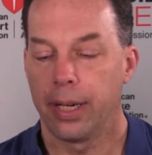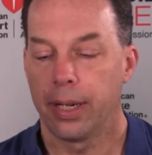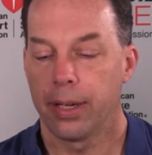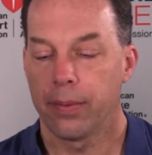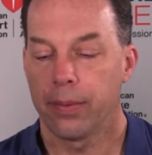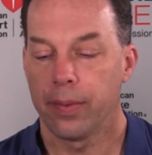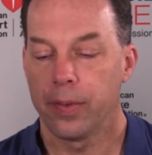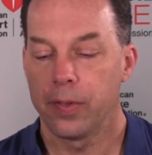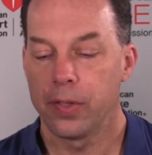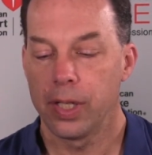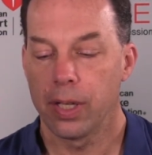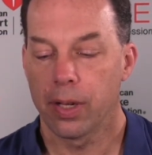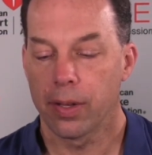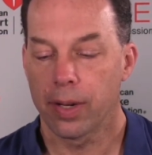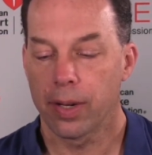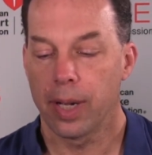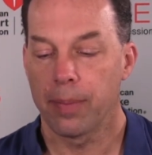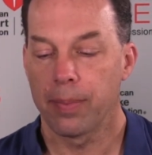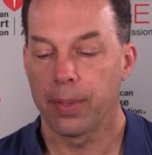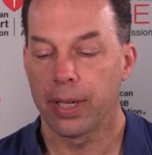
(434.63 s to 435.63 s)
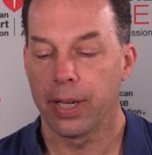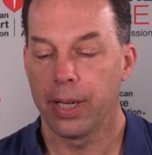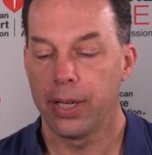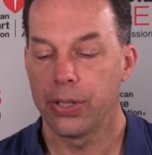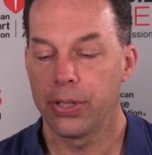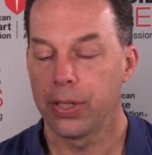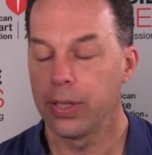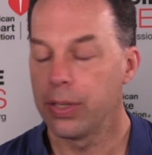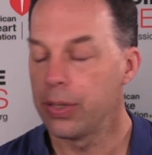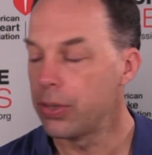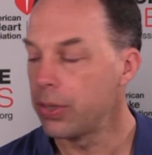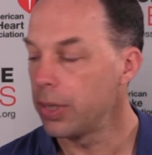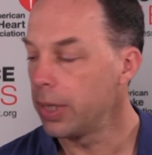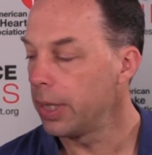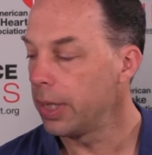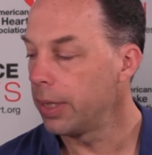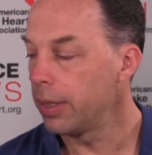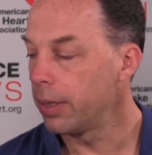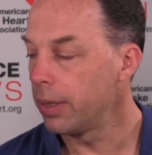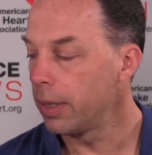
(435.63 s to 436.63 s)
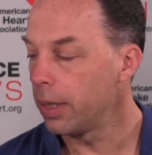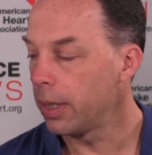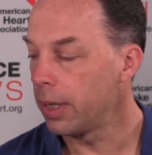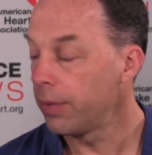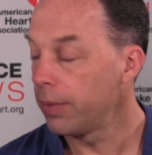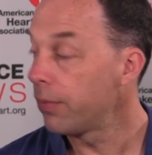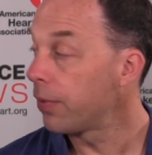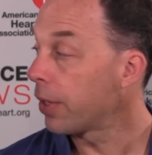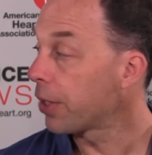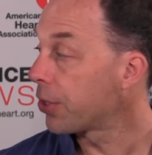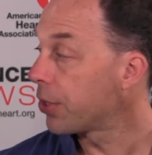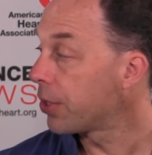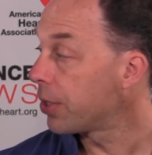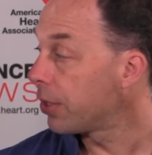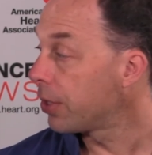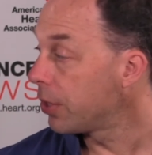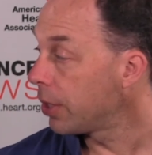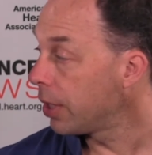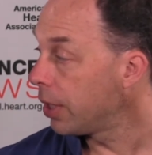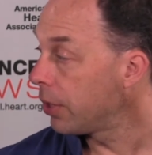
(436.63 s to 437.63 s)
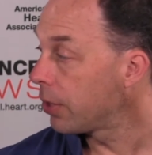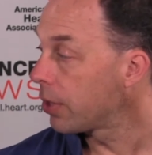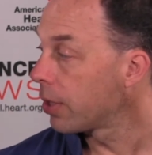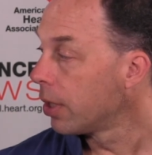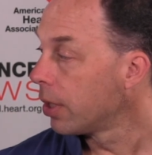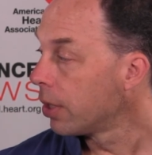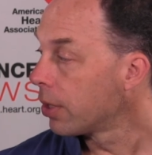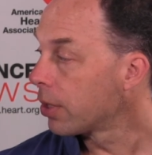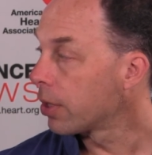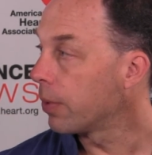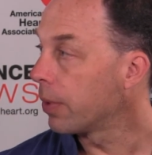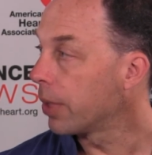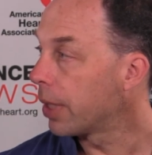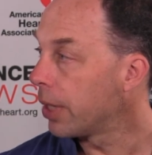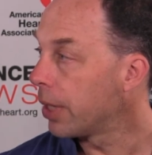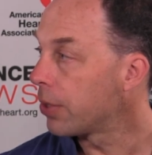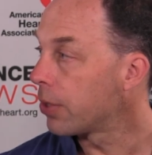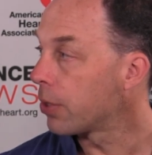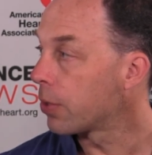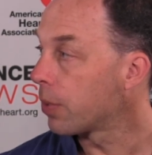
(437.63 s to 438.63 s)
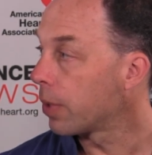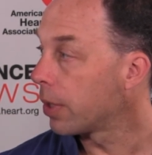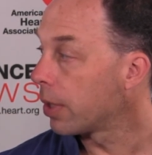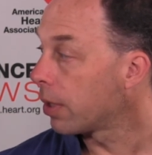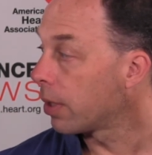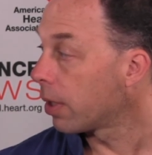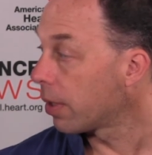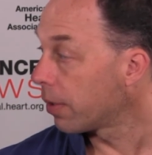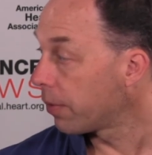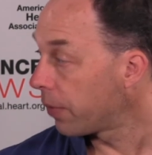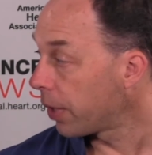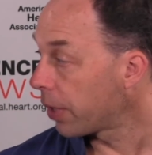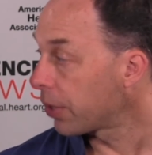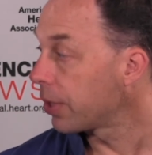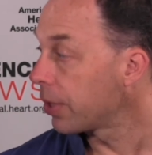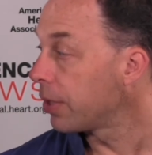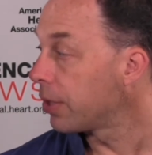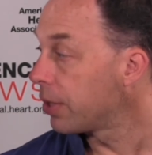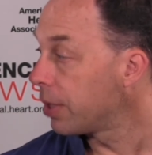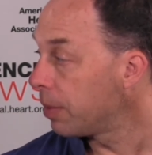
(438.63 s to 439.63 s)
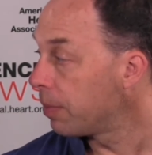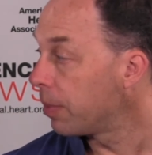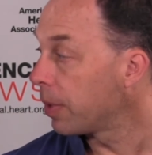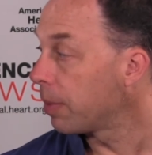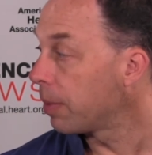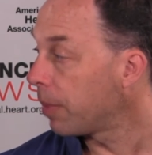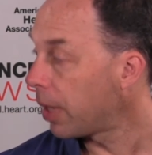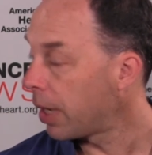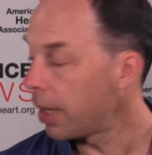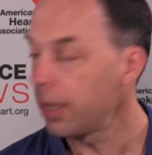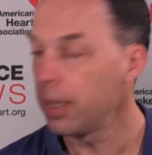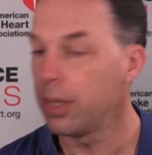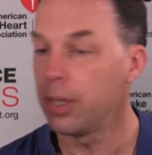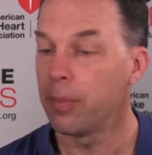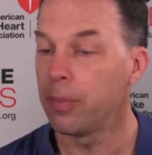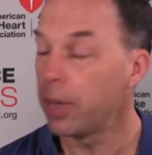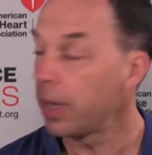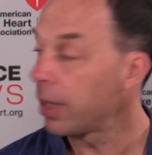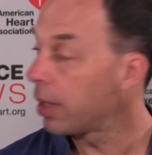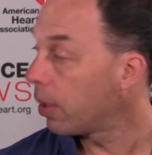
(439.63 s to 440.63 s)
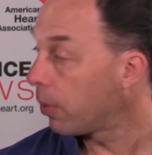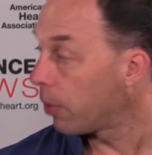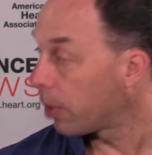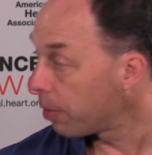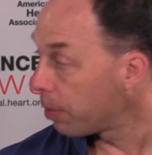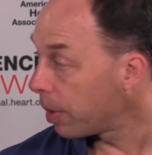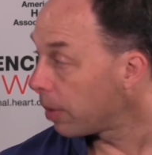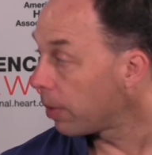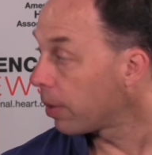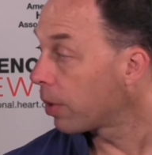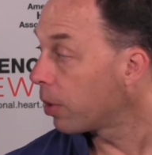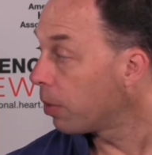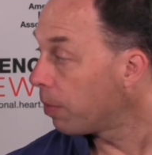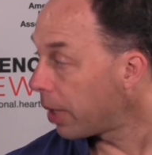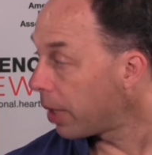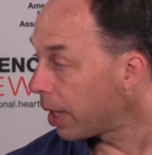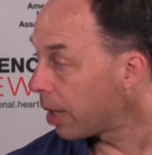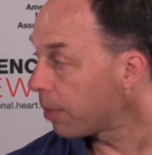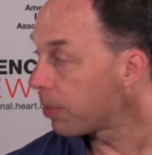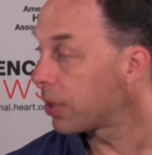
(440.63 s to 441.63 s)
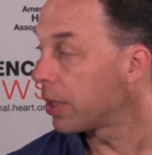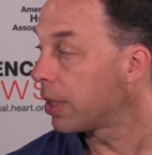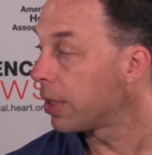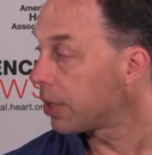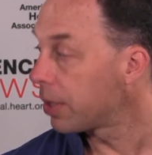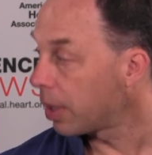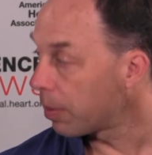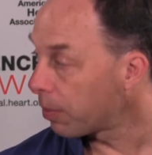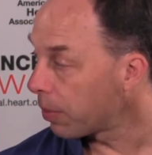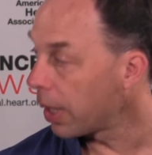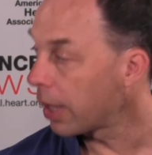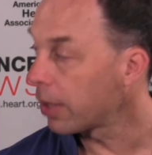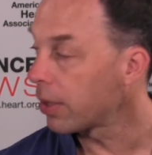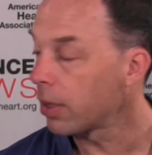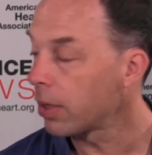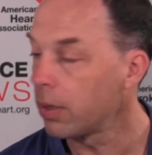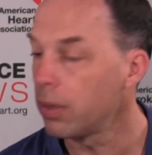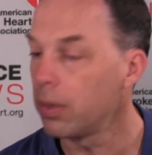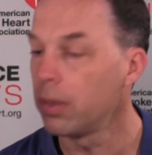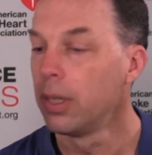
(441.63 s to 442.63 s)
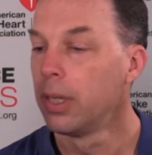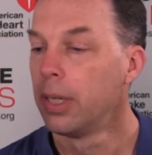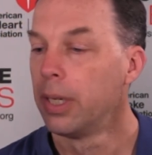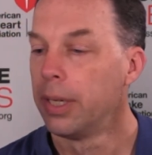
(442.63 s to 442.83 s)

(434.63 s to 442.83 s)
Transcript: We've seen other applications in infectious disease. So in cases where there are infections deep in the body and you might not want to be able to go biopsy, it's not practical.